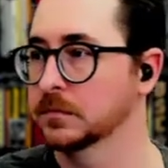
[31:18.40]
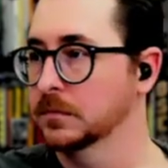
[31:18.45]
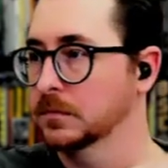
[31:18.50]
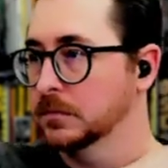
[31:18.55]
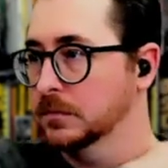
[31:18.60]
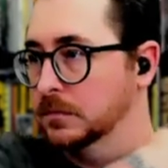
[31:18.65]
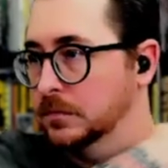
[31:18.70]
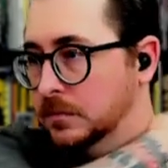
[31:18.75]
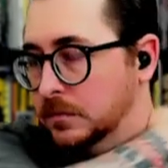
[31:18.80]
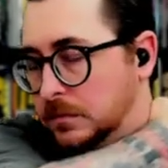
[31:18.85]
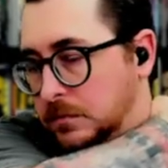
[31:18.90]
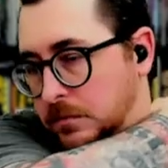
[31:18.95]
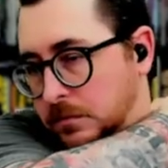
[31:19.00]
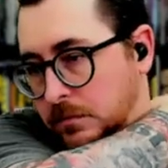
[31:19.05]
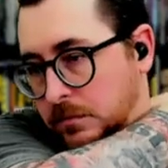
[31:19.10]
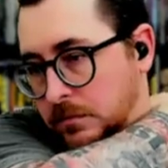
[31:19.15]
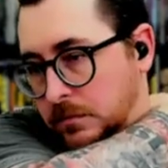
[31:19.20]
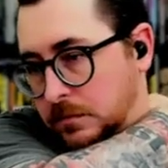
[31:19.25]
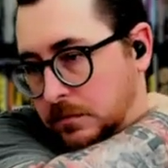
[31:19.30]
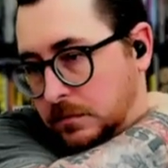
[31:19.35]

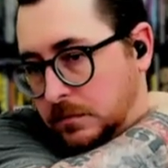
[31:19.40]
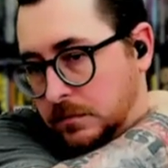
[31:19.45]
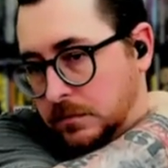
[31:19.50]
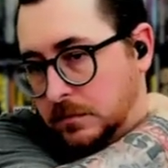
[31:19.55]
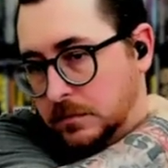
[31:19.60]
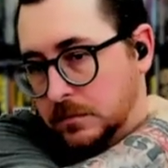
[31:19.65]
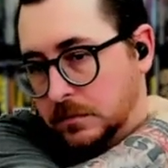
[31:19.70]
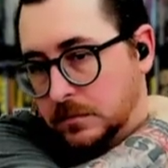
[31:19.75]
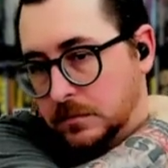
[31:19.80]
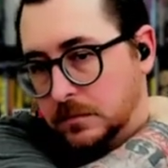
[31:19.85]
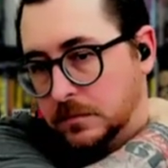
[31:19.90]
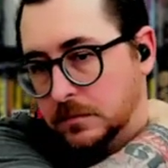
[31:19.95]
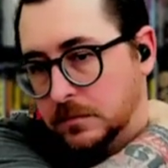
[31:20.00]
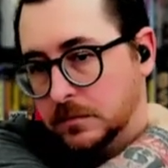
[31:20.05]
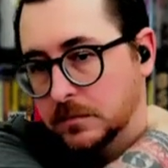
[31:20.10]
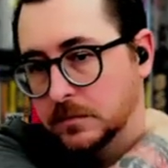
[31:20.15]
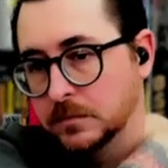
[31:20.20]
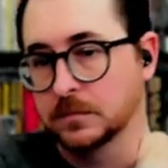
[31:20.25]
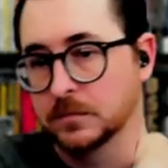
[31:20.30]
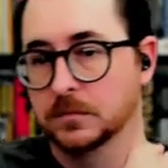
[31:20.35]

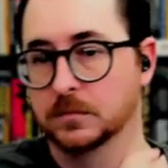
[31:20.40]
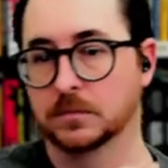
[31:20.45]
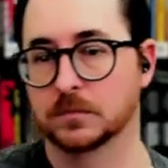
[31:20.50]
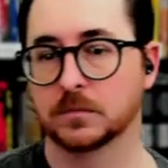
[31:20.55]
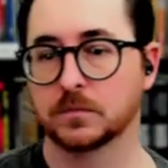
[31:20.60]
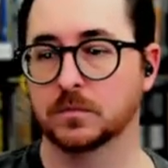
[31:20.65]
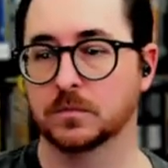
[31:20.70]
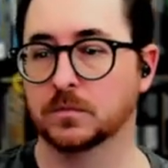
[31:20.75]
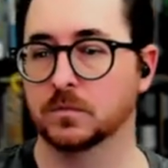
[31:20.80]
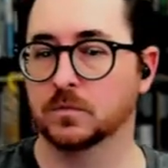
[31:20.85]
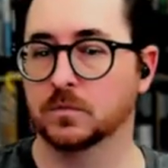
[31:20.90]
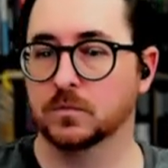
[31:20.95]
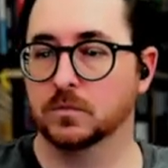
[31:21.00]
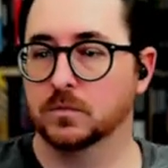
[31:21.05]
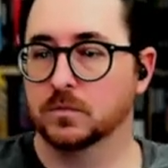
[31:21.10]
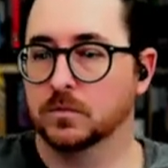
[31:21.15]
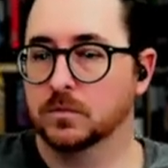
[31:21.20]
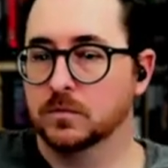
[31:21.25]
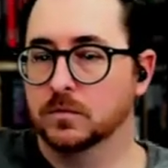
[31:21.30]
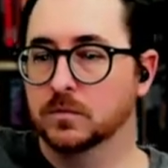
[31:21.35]

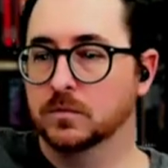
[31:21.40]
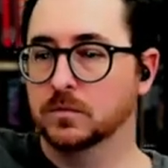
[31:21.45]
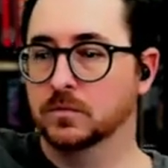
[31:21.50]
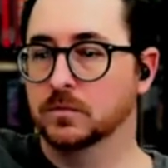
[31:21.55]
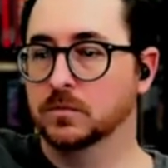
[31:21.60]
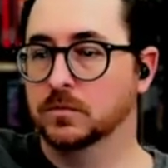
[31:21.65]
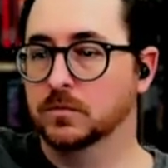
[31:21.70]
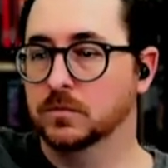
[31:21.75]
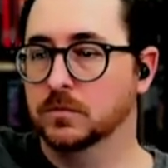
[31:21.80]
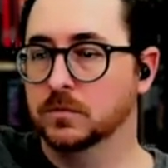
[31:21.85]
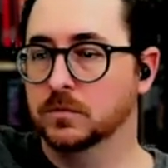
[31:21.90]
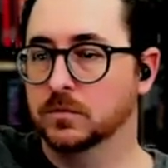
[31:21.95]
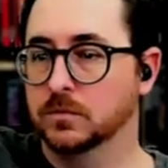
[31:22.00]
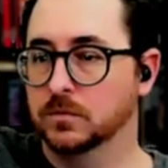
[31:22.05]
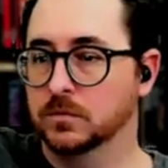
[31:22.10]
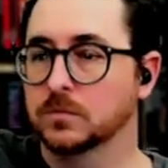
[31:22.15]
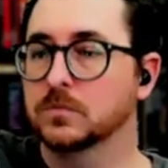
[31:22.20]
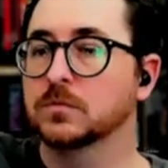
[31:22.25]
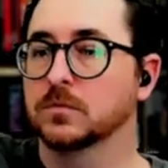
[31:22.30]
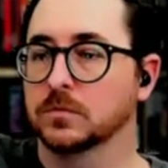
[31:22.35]

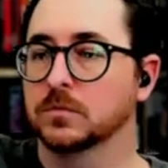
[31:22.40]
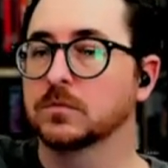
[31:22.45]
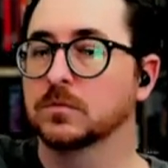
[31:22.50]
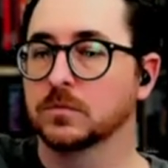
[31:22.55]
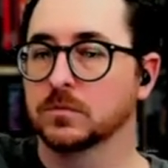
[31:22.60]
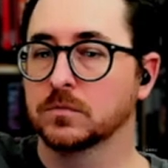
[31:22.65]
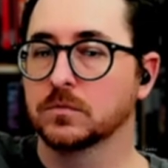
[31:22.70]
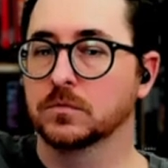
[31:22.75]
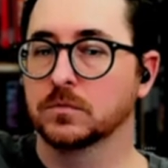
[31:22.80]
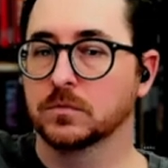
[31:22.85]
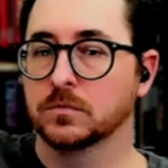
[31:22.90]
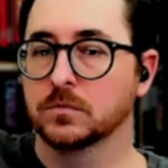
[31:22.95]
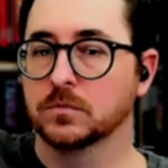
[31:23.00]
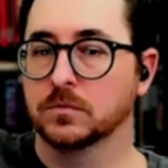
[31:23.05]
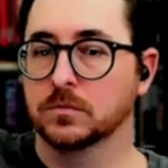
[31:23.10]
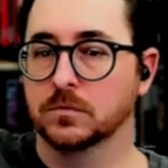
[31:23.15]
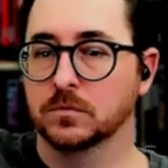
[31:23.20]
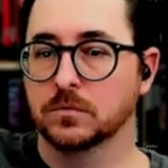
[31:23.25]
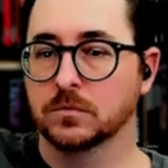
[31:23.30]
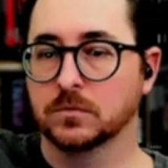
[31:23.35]

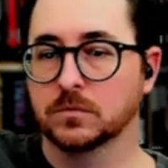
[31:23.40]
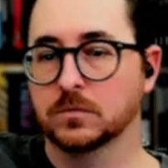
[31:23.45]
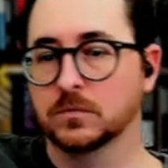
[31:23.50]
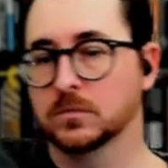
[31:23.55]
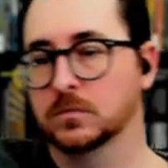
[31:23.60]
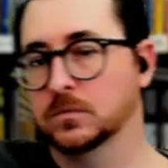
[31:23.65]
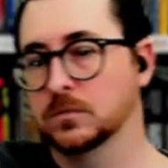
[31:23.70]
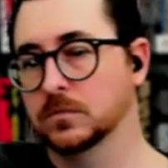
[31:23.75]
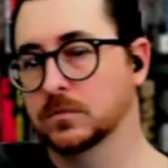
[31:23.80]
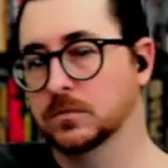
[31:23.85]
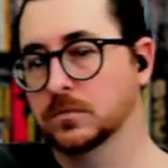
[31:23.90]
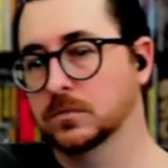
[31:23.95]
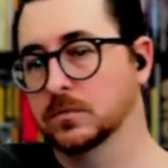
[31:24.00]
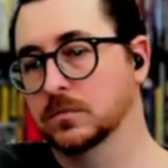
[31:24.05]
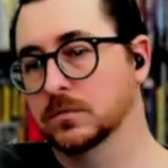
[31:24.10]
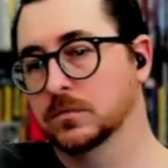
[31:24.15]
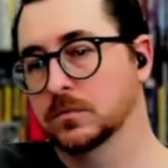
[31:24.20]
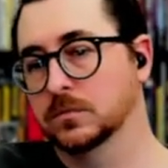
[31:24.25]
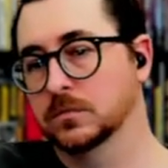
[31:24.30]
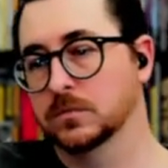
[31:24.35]

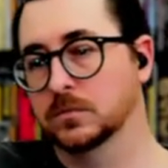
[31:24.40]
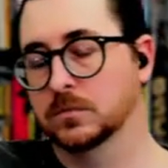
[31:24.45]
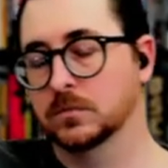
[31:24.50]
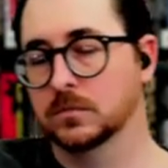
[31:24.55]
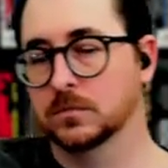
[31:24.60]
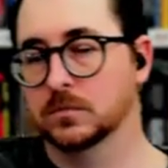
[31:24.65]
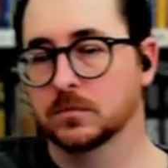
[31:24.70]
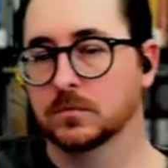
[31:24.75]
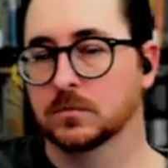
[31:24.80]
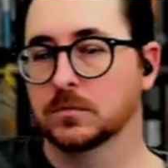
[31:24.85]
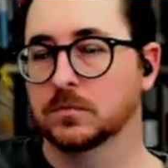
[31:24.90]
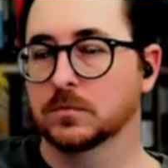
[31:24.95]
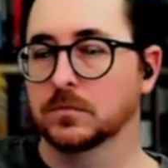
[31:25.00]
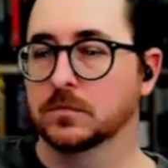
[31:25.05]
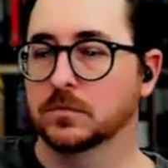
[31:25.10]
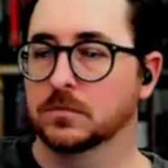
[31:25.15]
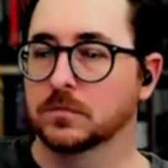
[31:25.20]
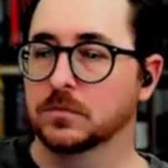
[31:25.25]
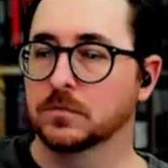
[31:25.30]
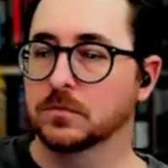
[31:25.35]

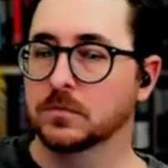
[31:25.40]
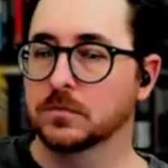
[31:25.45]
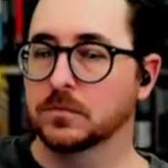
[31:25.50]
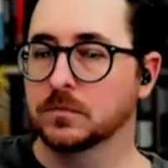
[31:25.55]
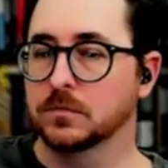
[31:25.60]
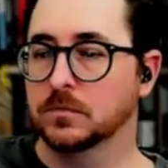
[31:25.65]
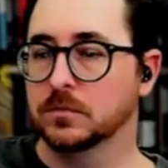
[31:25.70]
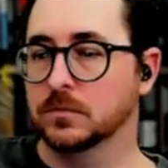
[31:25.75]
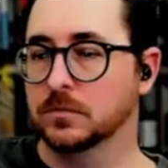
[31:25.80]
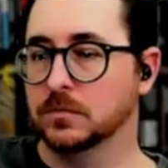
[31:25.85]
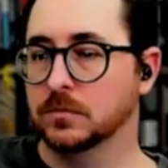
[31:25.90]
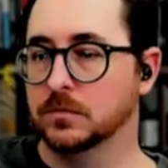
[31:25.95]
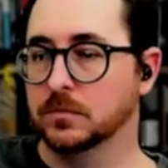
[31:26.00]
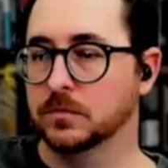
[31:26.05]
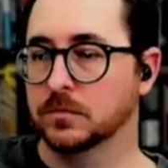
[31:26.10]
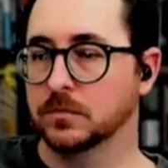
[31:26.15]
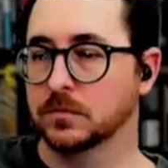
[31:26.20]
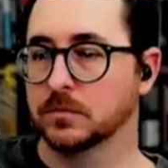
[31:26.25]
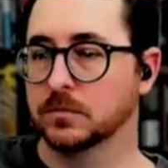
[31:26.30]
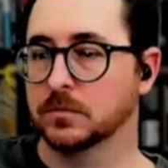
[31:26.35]
The person shown says nothing.